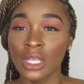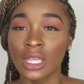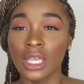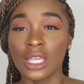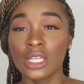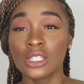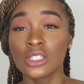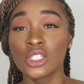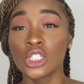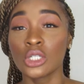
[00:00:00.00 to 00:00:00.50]

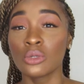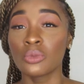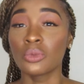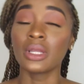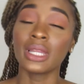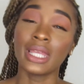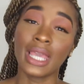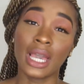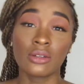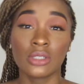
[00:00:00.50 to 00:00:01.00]
and she
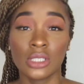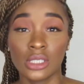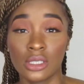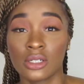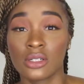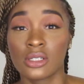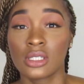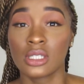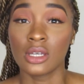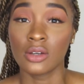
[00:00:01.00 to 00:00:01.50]
really outdid
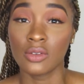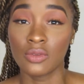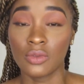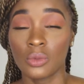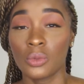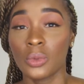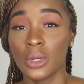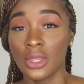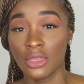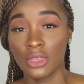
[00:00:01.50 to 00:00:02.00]

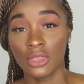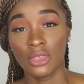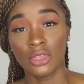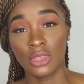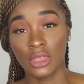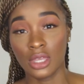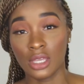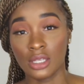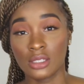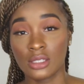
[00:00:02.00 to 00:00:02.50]
herself
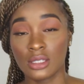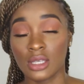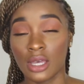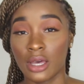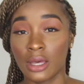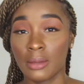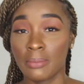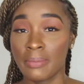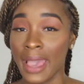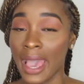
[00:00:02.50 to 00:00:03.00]
with this
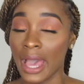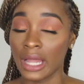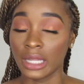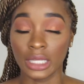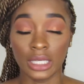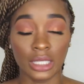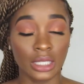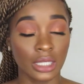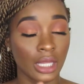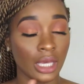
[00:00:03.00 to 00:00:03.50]

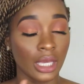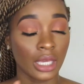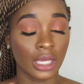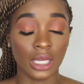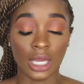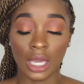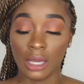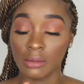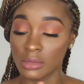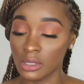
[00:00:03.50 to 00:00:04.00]
palette.
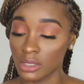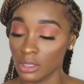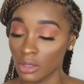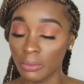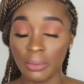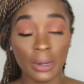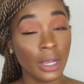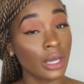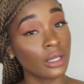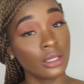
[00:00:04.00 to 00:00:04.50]
Like, I'm so
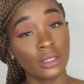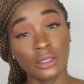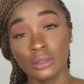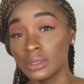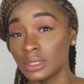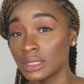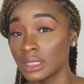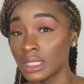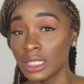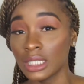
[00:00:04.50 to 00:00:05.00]
proud of you,
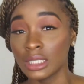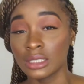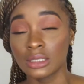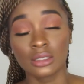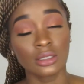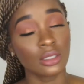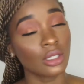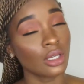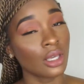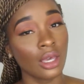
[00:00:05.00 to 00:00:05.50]

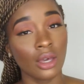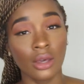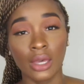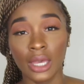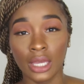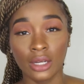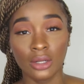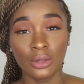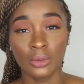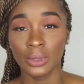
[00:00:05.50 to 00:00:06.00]
sis. Go
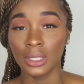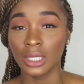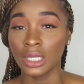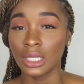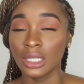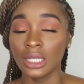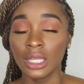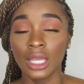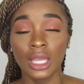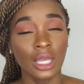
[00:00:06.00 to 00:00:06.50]
ahead,
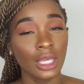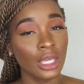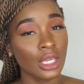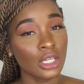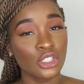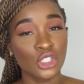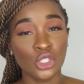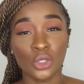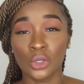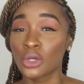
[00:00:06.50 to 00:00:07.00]
queen,
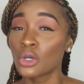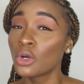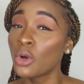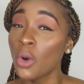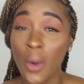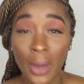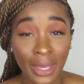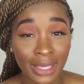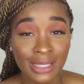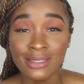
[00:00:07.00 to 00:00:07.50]
get your
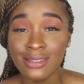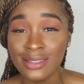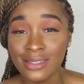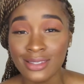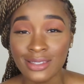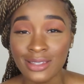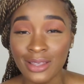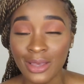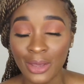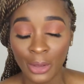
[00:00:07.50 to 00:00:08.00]

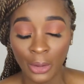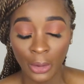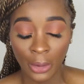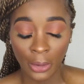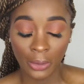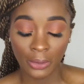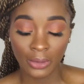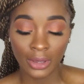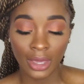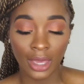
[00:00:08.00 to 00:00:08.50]
coins.
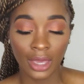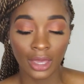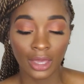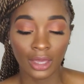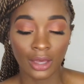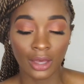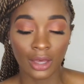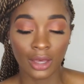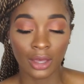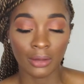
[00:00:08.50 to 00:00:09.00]

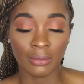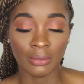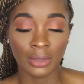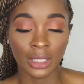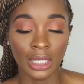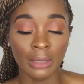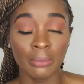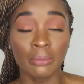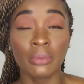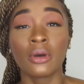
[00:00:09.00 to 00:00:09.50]
Okay,
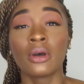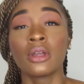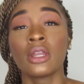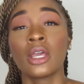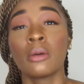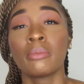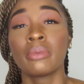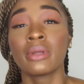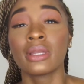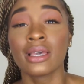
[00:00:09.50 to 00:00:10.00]
keep on
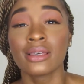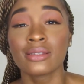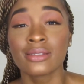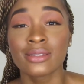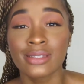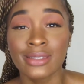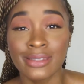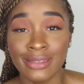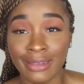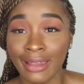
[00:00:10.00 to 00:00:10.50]
helping us
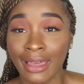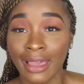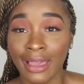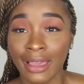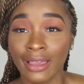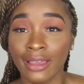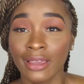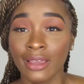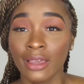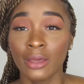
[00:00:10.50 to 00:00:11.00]

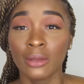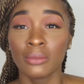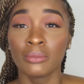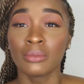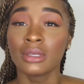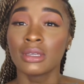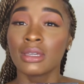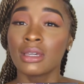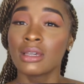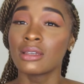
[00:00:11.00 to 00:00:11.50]
slay,
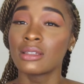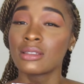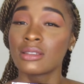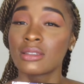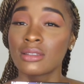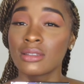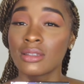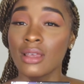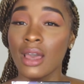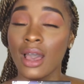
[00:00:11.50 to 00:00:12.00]

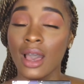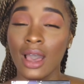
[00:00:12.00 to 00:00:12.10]
because